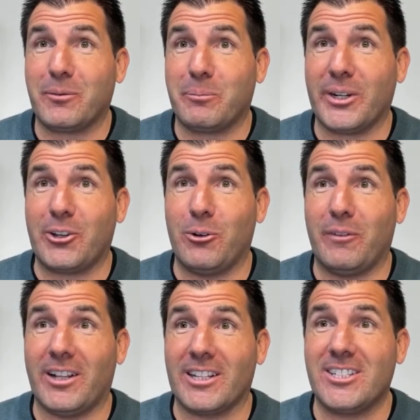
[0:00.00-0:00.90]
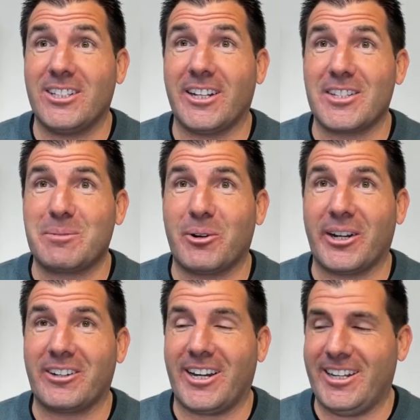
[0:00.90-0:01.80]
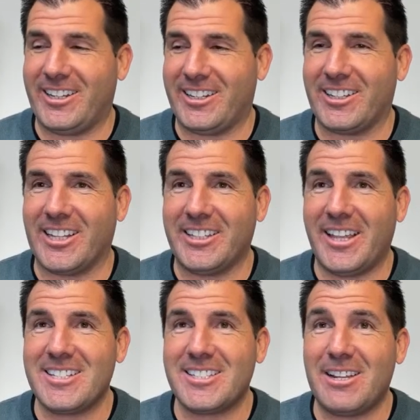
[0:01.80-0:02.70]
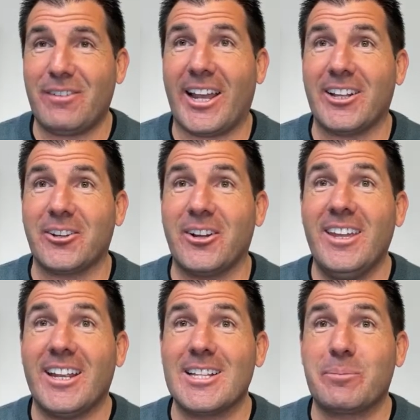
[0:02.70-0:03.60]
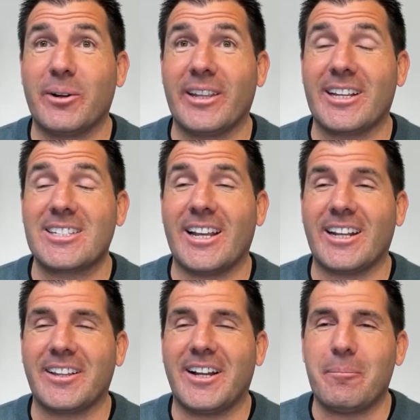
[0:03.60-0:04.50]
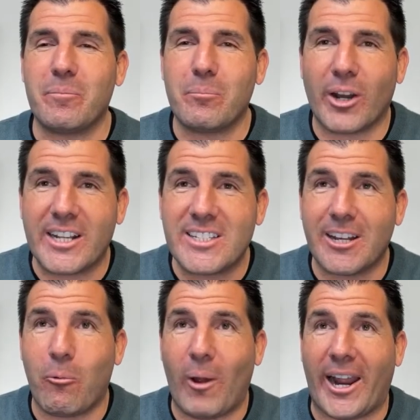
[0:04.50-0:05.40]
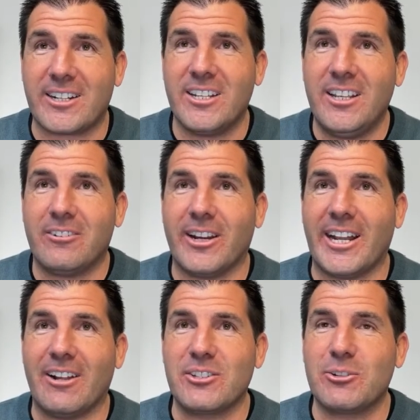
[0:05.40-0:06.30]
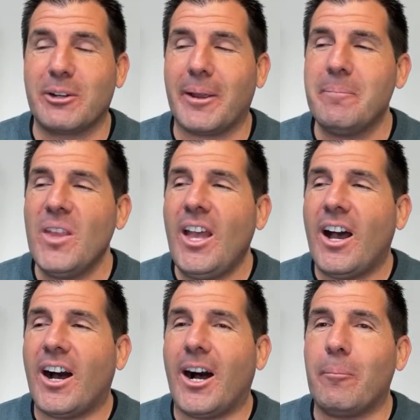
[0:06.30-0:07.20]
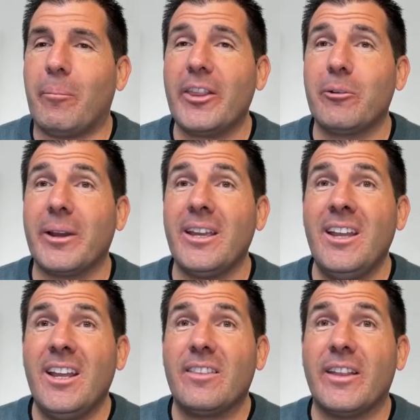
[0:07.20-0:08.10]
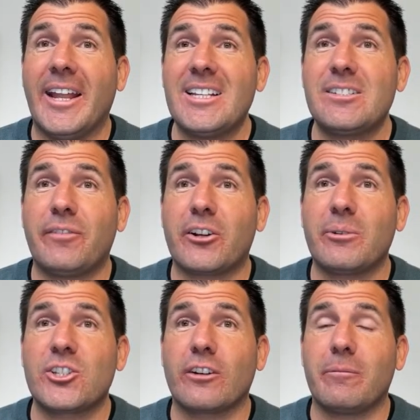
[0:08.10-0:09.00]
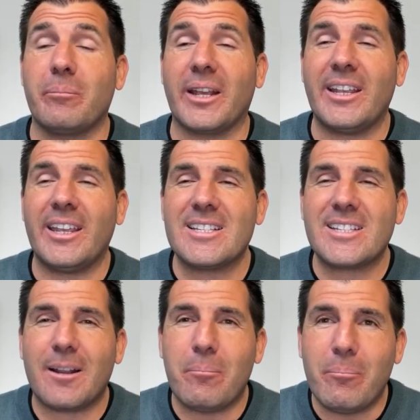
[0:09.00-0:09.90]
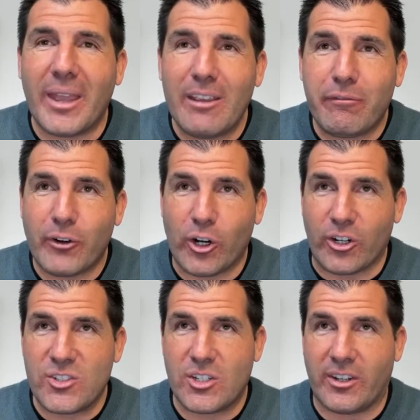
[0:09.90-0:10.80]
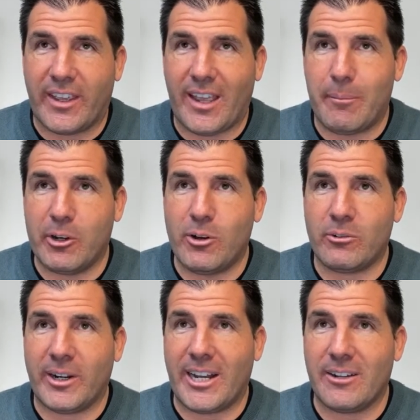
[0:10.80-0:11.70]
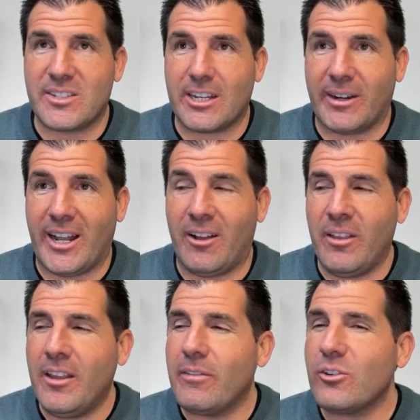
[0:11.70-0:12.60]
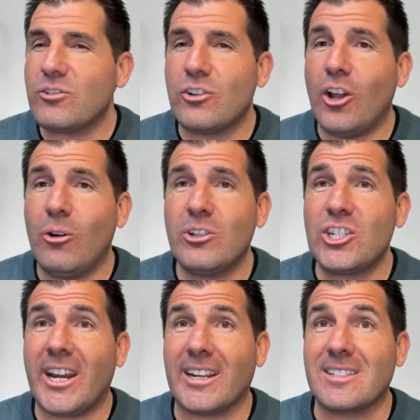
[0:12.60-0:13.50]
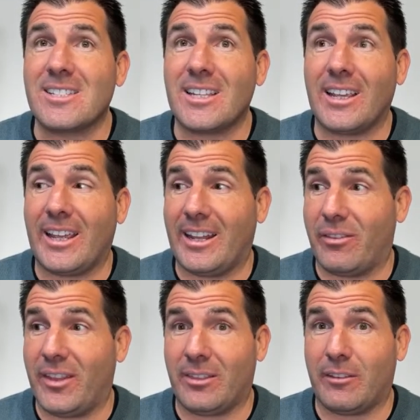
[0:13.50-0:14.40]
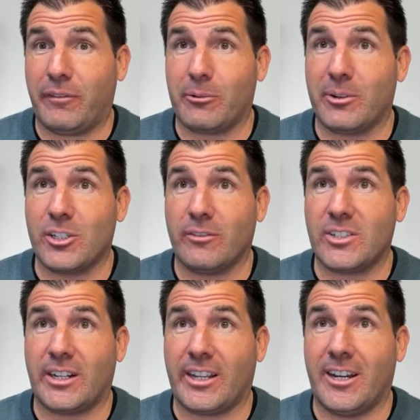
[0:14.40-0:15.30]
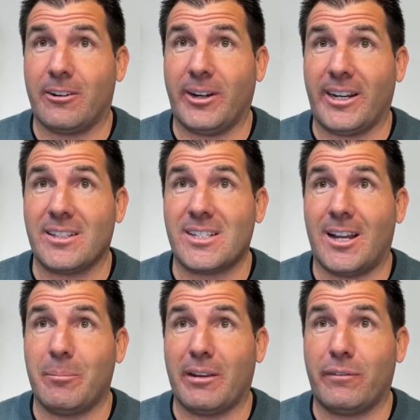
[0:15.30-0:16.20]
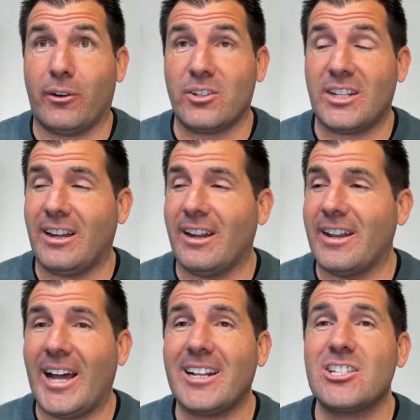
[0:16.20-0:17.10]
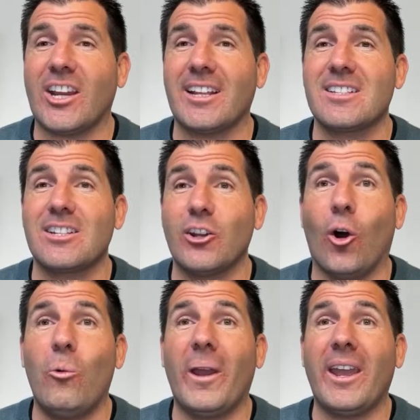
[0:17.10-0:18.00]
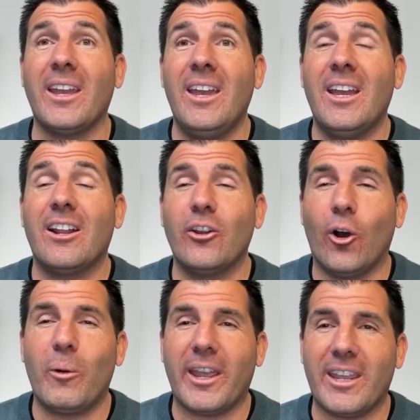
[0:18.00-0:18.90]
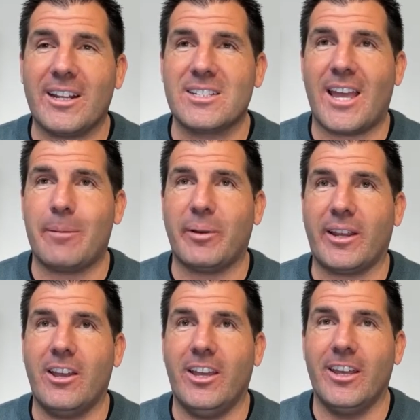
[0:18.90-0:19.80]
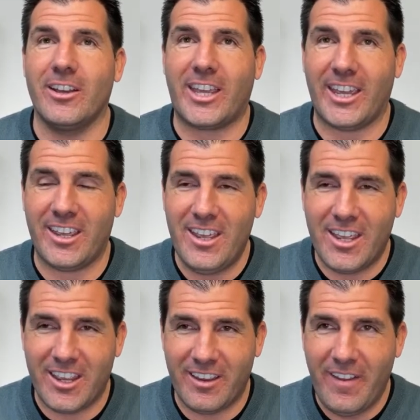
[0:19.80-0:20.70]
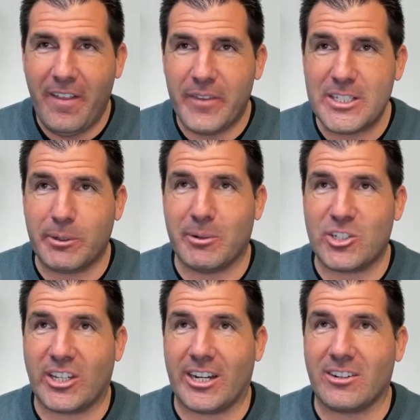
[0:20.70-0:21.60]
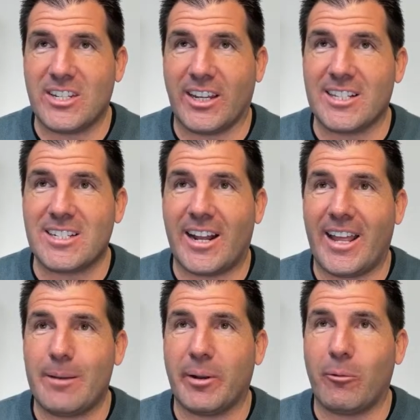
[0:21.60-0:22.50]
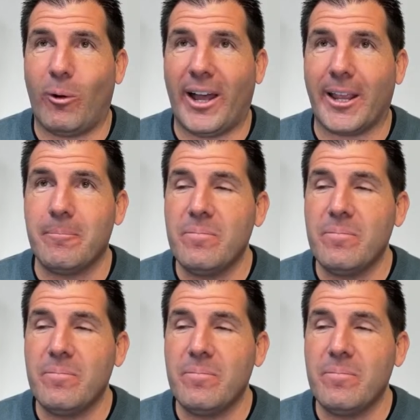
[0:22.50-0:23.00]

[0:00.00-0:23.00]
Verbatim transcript: pretty cool volatility this morning, right? You, you like that stuff? I do. It's pretty exciting. Um, market's getting whacked right now. So anyway, um, by the way, the next Federal Reserve meeting is on May first, okay? I'm going to go out right now and say right now, there's no chance that the Federal Reserve is going to cut rates on May first. Not a chance. No way, no way it is happening, okay? This is pretty much a guarantee. It's not happening. Why?